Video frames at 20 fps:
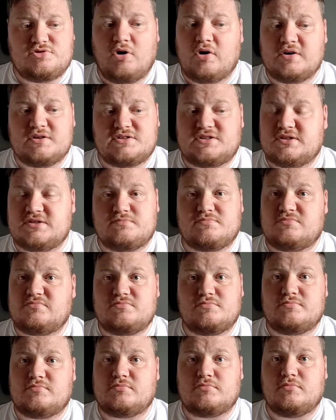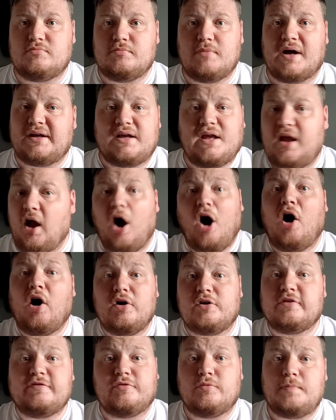trying to make it
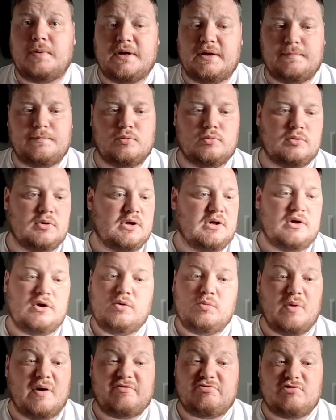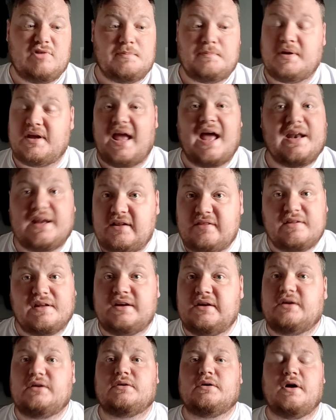harder for people, whether it be
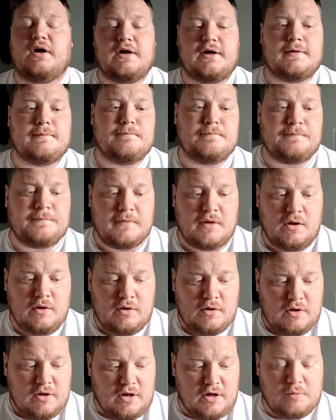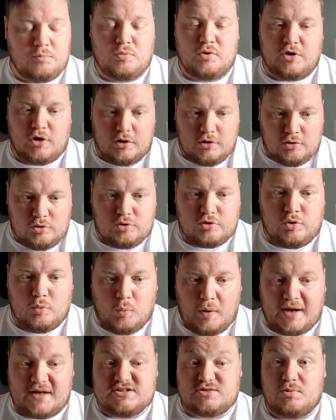anything. And we're going to
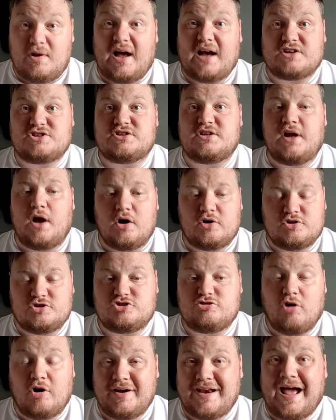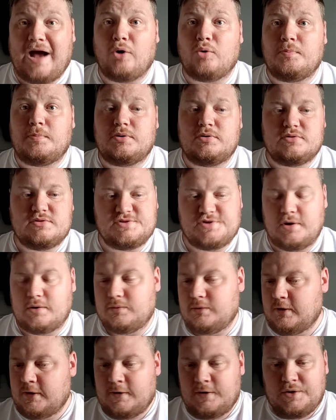look at ways where actually I can try and help.
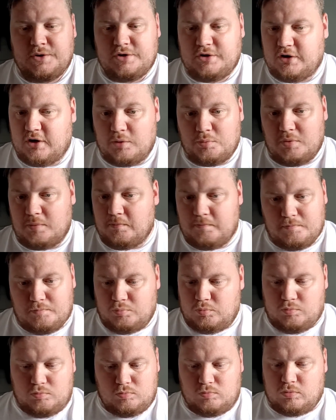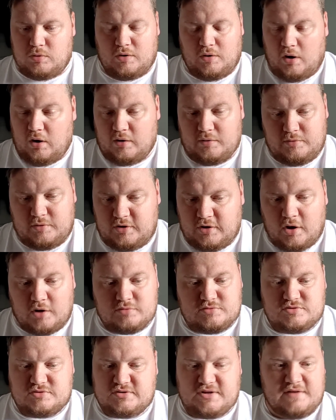So, you
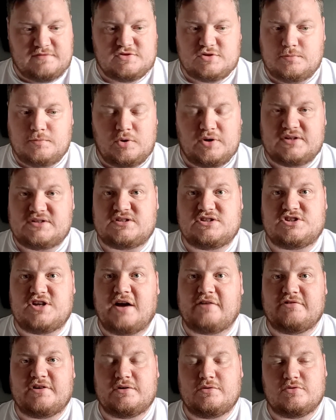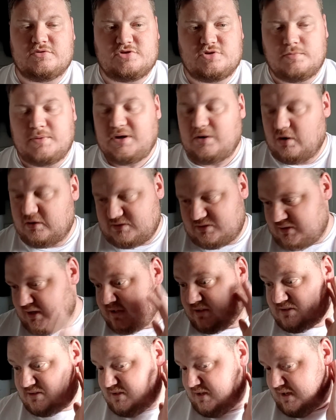know, give some money to charity or something.
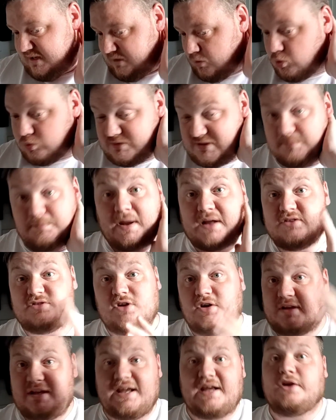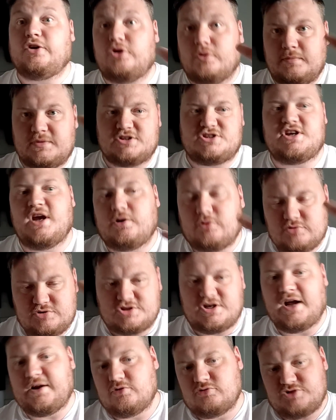It all depends on the income the
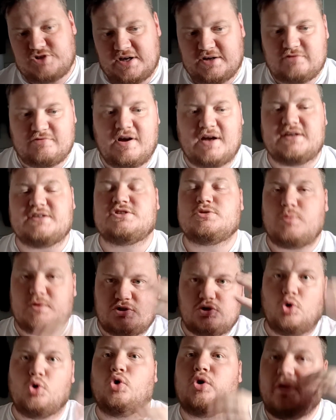channel generates, which